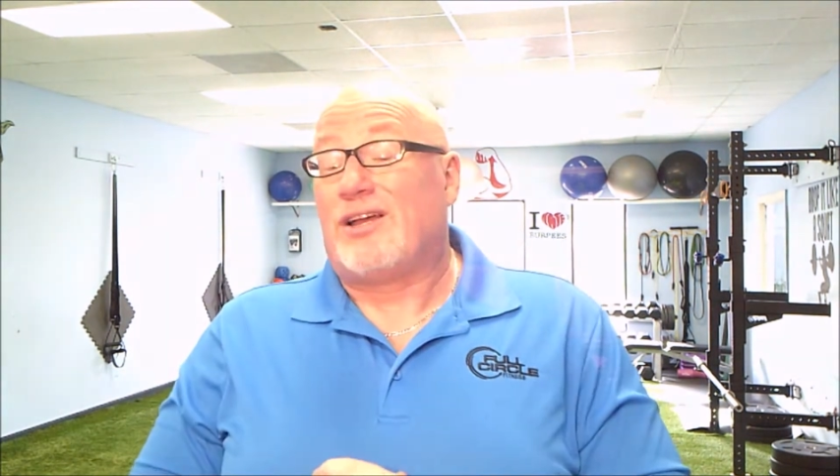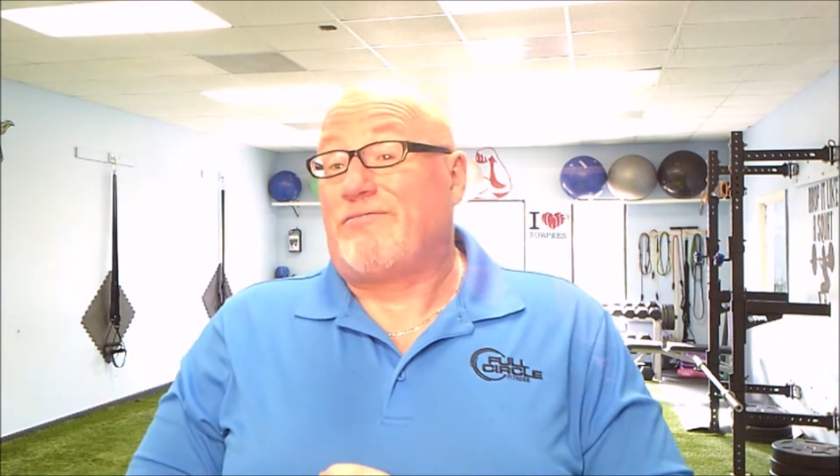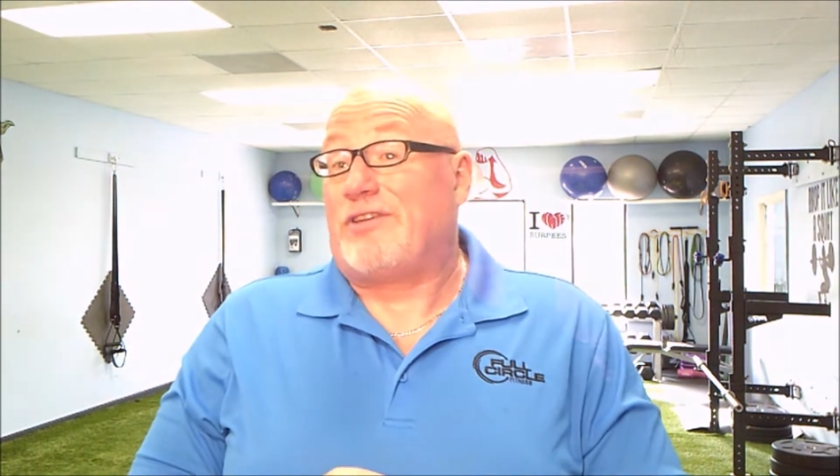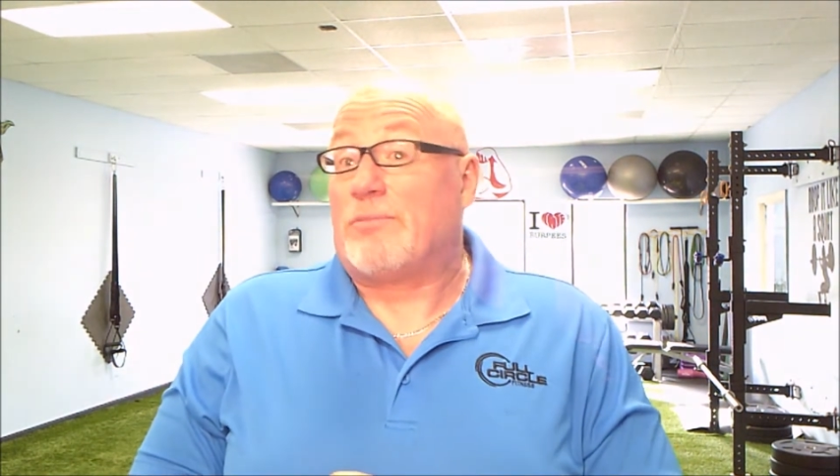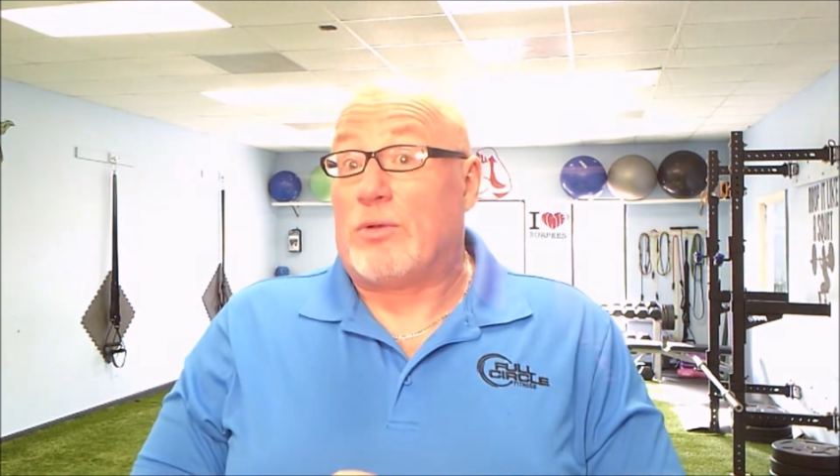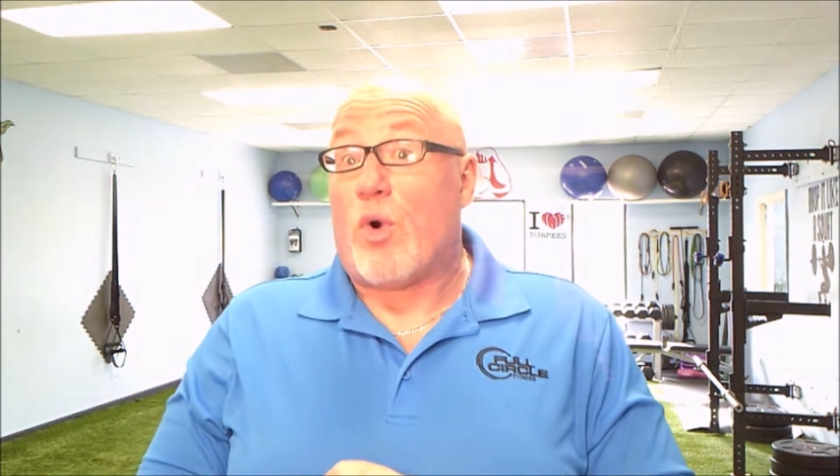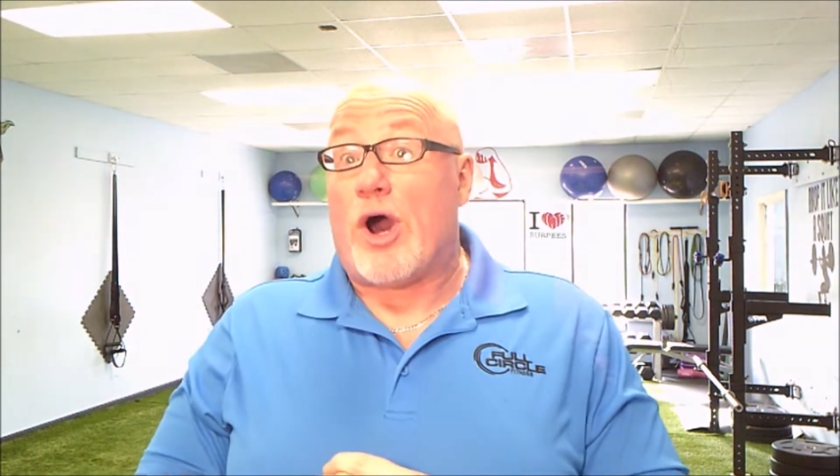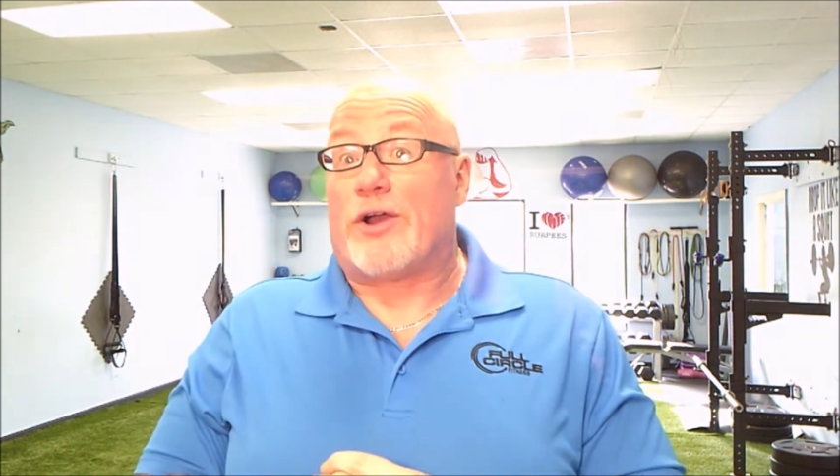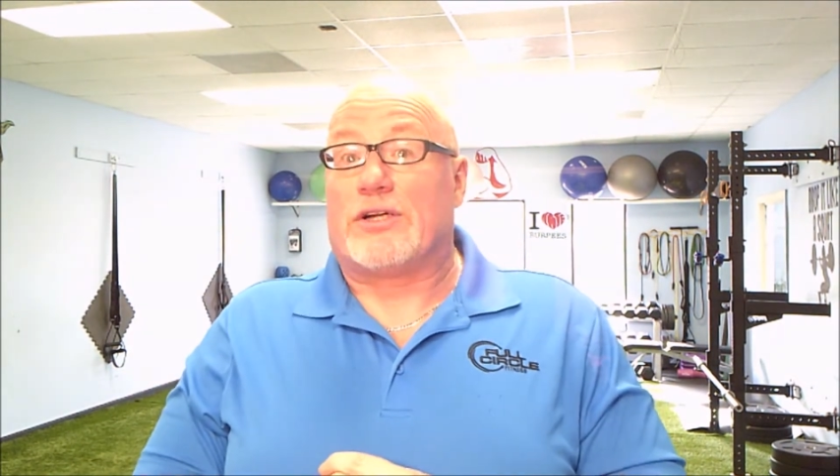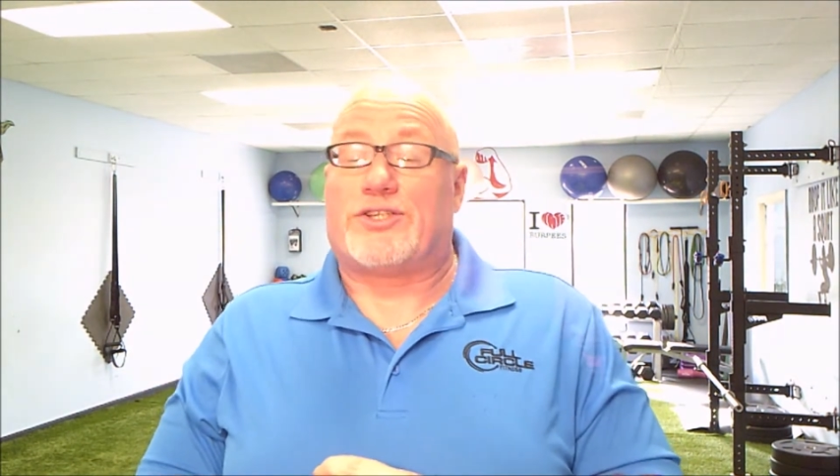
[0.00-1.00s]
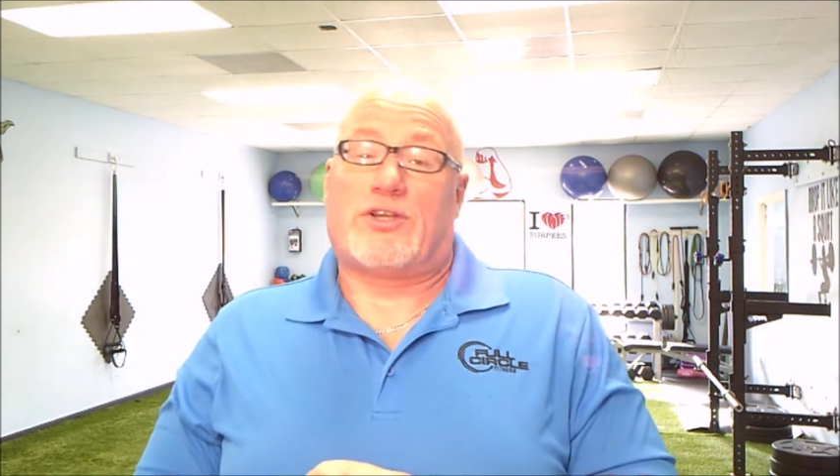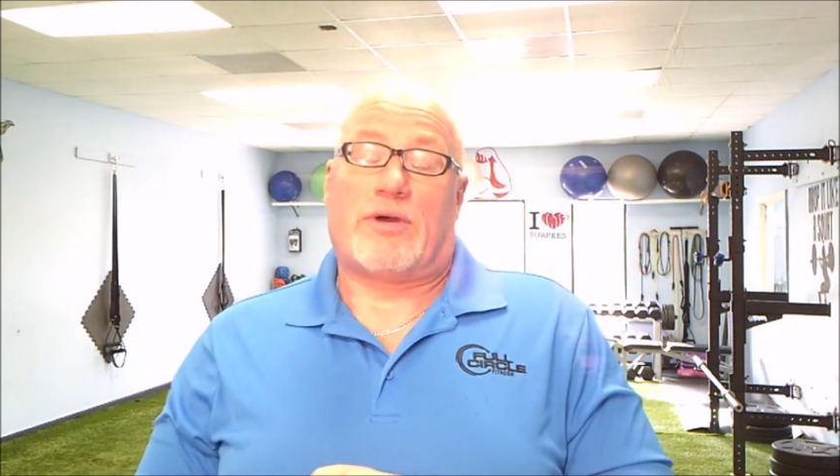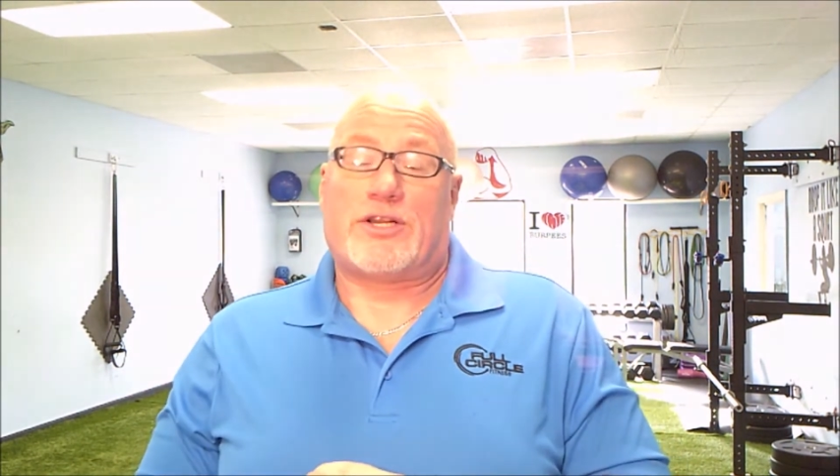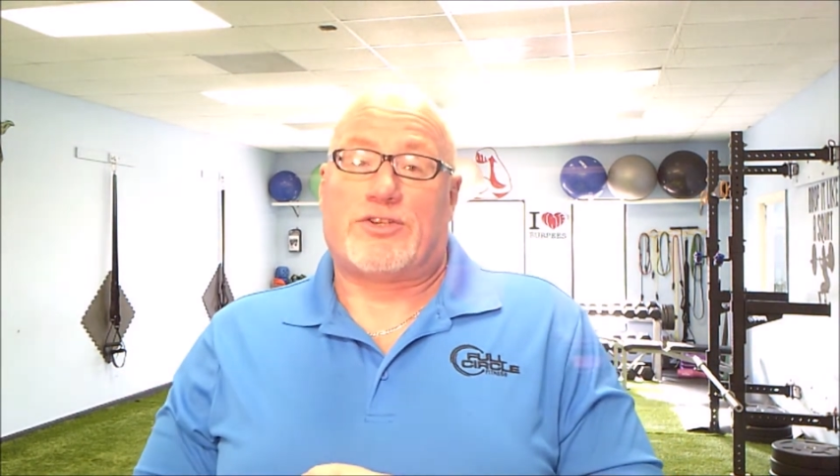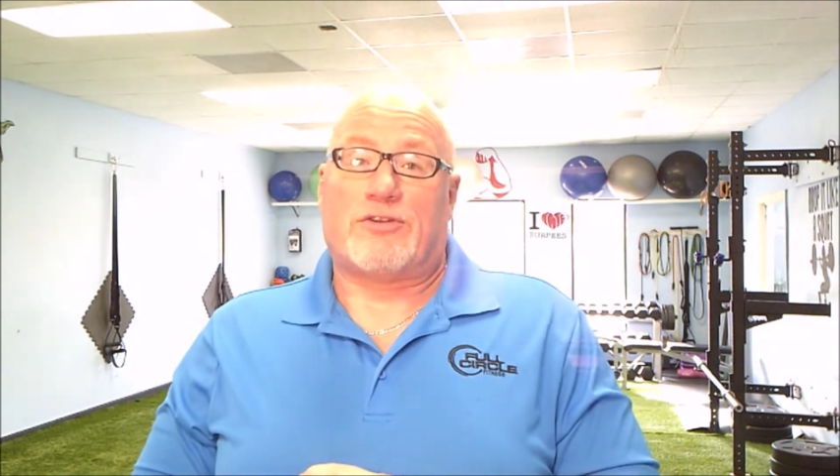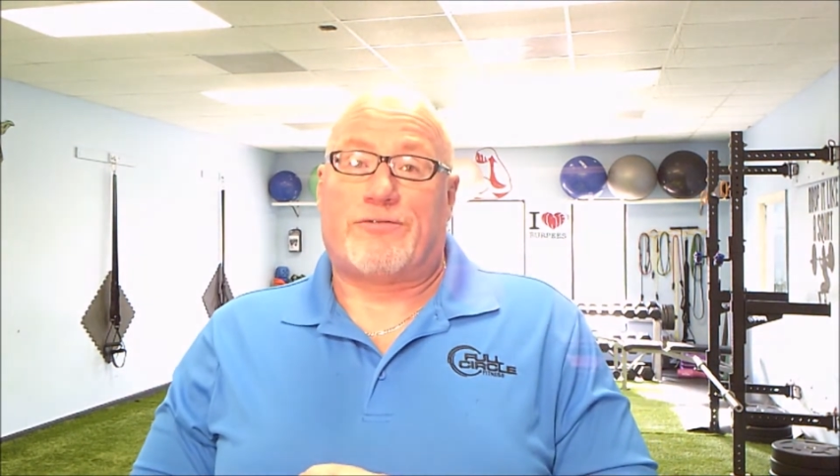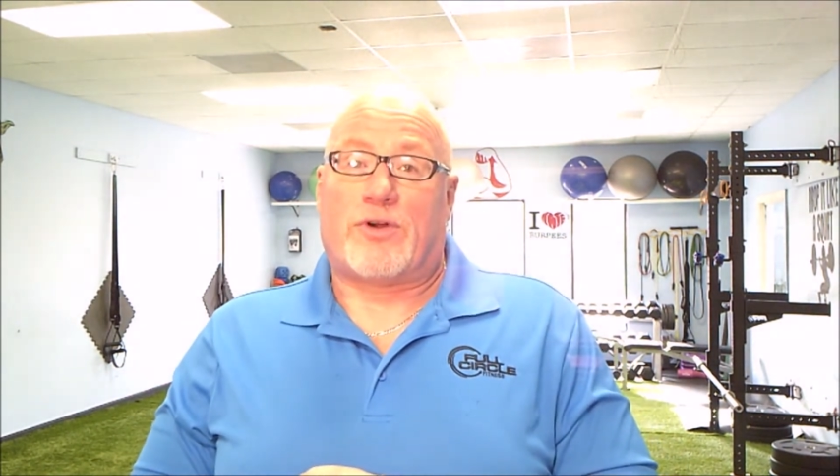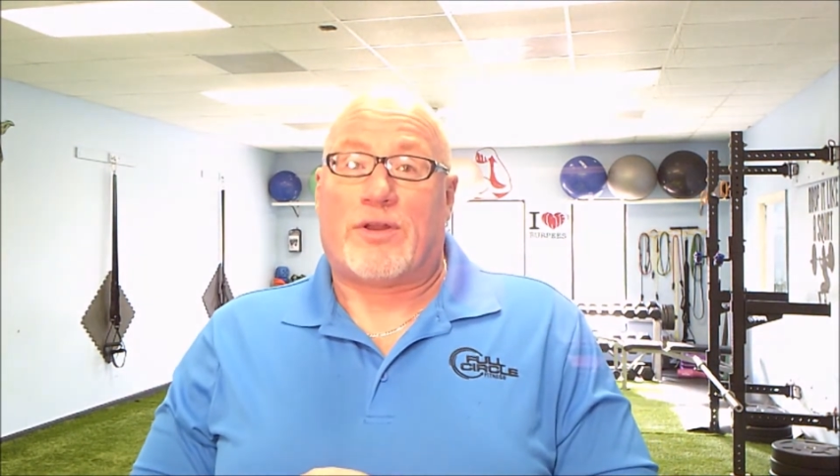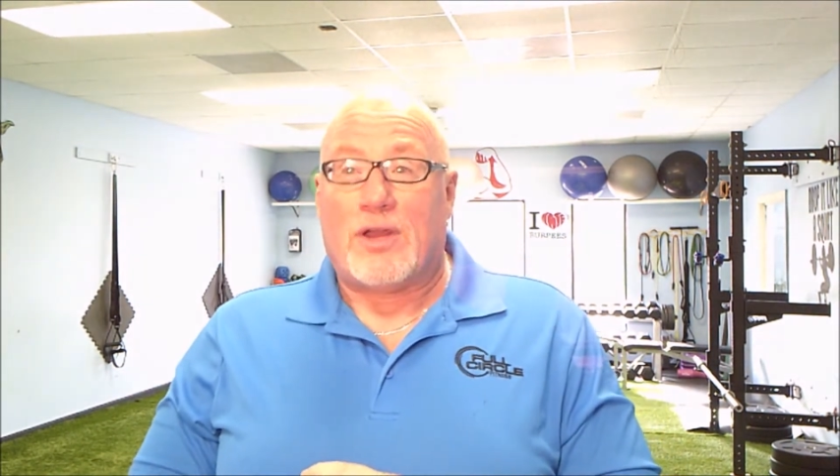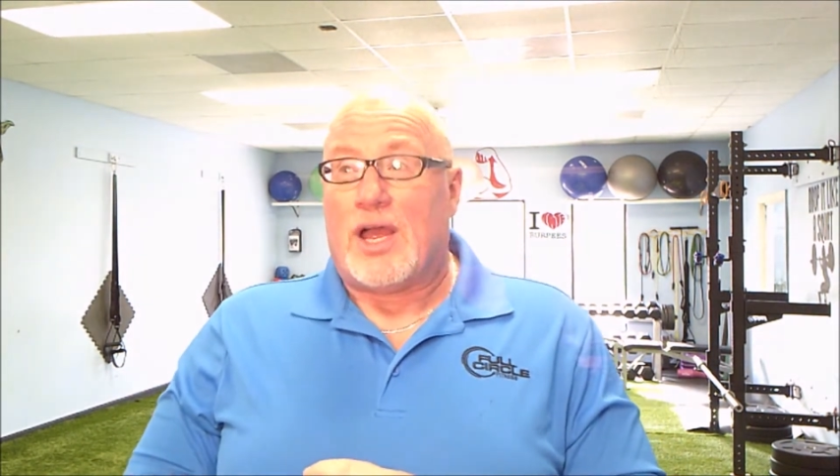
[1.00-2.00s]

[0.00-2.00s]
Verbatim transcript: Feed them water and so on and so forth.